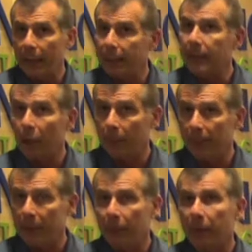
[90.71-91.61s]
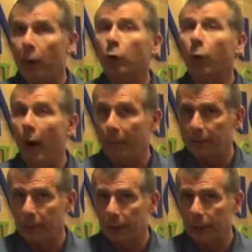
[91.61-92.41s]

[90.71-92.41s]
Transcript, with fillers: They tell me that their crop is